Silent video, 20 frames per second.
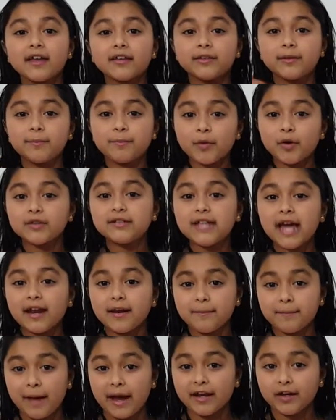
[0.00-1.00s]
the birds
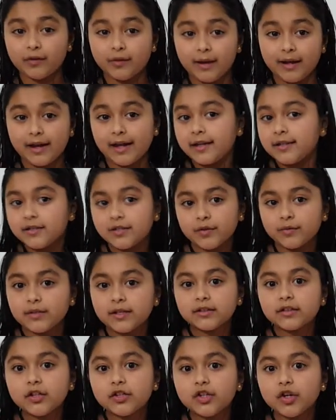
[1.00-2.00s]
had to migrate, and so
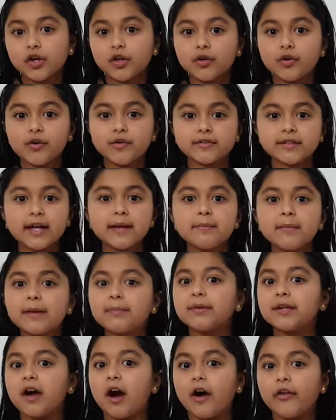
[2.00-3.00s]
did the turtles and
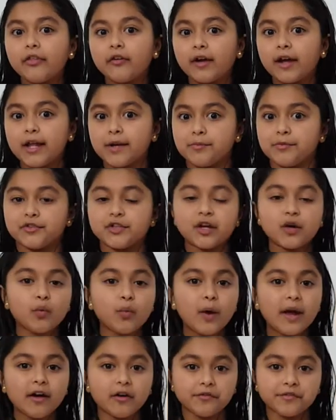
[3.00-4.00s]
maybe other animals like
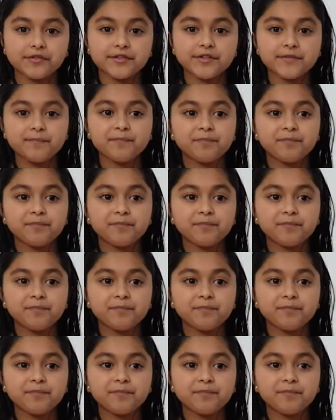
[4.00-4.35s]
whales